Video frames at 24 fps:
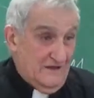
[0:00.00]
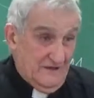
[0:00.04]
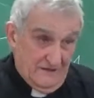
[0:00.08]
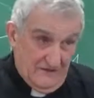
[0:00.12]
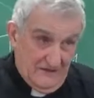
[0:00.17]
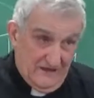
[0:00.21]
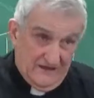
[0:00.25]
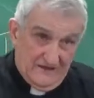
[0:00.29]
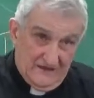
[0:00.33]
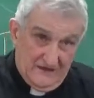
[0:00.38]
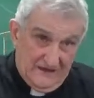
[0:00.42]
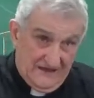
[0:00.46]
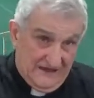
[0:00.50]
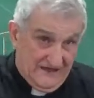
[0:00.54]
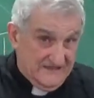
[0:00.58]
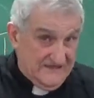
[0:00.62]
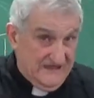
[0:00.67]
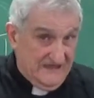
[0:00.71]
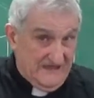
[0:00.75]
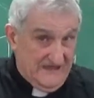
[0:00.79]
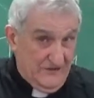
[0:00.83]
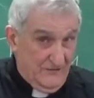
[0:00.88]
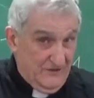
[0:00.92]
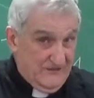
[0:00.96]
that's
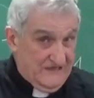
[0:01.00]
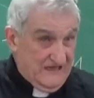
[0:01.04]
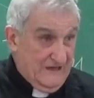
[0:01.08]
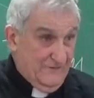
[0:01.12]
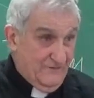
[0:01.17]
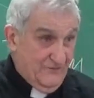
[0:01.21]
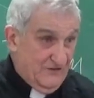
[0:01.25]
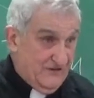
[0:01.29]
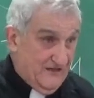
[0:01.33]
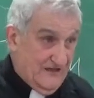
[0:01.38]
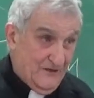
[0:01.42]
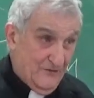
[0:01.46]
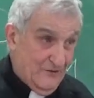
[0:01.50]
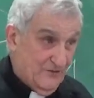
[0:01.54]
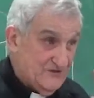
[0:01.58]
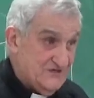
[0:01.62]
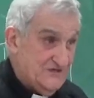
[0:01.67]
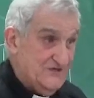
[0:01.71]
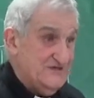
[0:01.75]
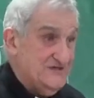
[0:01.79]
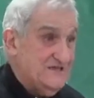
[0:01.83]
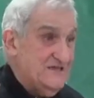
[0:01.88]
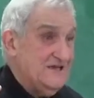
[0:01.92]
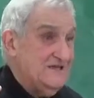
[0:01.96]
exactly what happened in our
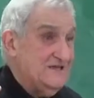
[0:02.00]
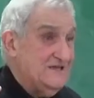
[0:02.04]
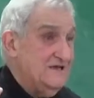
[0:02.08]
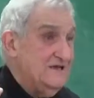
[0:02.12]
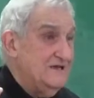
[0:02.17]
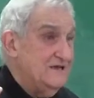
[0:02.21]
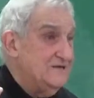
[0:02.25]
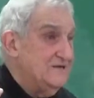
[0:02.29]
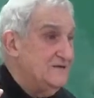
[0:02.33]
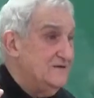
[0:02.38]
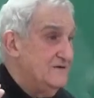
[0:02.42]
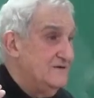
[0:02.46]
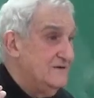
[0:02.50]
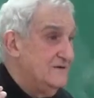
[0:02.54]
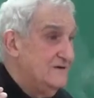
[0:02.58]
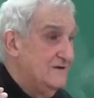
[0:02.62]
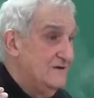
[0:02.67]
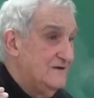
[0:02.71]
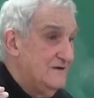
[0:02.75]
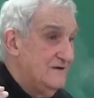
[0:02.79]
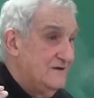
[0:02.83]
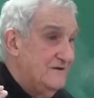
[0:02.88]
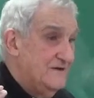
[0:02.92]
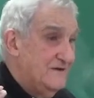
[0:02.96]
society. No?
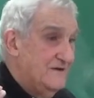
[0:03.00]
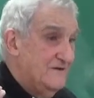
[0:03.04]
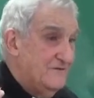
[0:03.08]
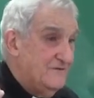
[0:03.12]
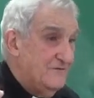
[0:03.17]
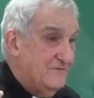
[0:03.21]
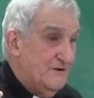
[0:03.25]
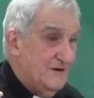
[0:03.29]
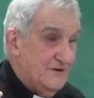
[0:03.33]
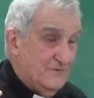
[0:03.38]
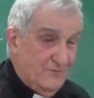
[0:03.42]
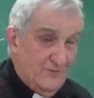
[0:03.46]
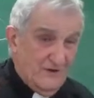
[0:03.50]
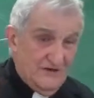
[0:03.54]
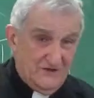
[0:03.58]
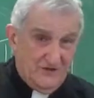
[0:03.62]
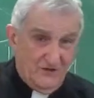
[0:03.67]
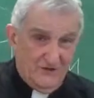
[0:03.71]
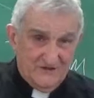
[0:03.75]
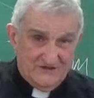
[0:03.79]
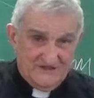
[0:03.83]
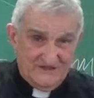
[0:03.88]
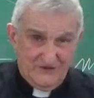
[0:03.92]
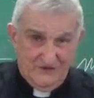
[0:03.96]
What was
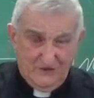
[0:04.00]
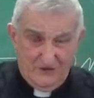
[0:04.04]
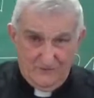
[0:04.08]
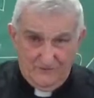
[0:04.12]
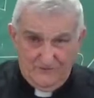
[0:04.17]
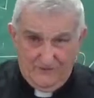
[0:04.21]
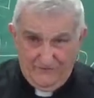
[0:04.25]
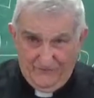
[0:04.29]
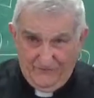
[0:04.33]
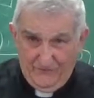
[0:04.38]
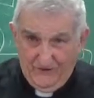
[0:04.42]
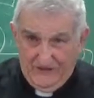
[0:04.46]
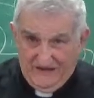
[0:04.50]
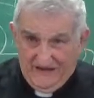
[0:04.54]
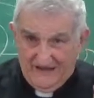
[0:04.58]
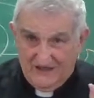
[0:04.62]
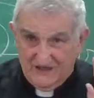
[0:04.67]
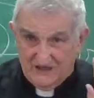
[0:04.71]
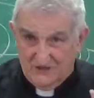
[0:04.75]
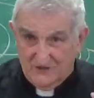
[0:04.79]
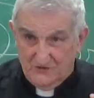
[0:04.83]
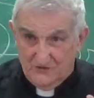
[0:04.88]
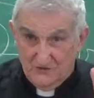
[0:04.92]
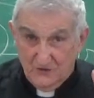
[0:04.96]
considered before like
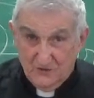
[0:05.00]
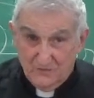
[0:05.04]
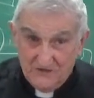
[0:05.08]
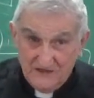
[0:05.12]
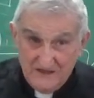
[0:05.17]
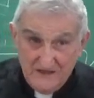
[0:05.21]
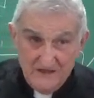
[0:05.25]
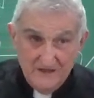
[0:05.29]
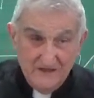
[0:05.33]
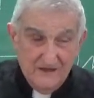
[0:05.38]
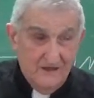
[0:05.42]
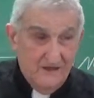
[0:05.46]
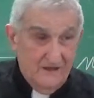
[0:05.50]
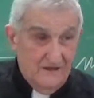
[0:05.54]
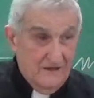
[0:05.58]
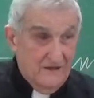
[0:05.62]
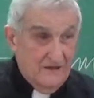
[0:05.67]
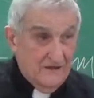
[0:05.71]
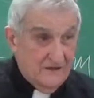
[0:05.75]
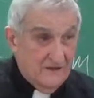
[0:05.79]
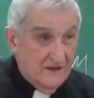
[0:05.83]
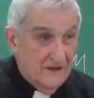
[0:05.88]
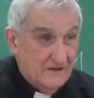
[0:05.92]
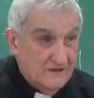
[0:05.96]
sodomy,
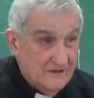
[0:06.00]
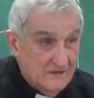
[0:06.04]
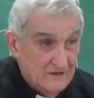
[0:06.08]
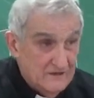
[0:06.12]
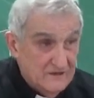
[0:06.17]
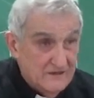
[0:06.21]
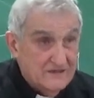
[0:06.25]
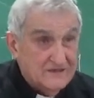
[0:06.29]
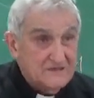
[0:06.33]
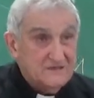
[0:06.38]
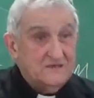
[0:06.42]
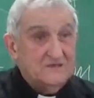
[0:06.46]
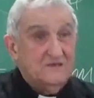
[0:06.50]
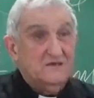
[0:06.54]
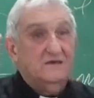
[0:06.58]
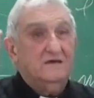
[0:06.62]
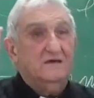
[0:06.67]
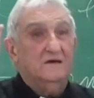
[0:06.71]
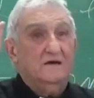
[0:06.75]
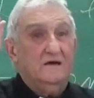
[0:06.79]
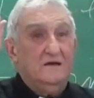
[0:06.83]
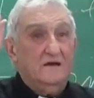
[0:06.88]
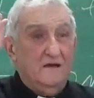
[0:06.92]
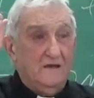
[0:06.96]
now it is
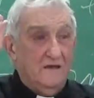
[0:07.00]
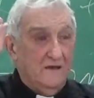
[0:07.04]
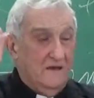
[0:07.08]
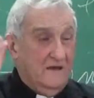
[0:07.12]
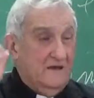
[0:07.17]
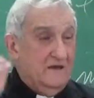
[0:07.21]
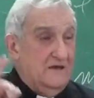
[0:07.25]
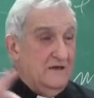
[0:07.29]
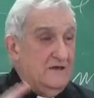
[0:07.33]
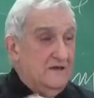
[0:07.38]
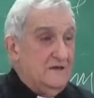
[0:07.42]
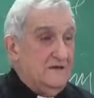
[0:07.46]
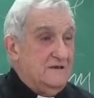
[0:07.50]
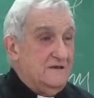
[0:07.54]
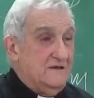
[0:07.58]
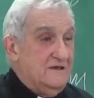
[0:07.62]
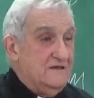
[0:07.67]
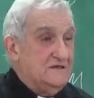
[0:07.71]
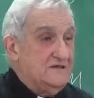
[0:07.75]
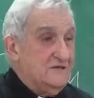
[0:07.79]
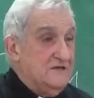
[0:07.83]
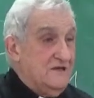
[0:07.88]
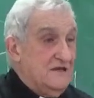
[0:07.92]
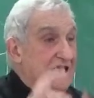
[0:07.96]

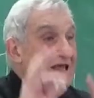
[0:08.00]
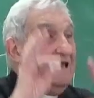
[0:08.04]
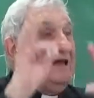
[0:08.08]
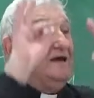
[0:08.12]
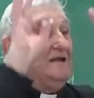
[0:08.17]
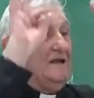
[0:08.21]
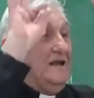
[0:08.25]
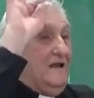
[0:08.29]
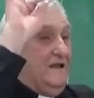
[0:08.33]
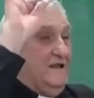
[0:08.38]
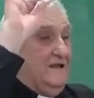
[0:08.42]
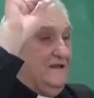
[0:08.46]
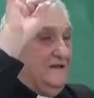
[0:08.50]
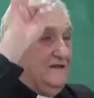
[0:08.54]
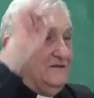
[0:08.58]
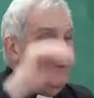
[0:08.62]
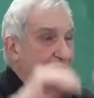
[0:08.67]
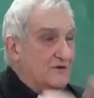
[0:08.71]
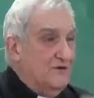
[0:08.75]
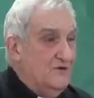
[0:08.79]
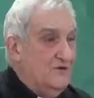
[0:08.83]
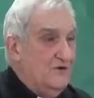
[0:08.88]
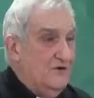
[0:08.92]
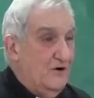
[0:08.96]
legal. You know,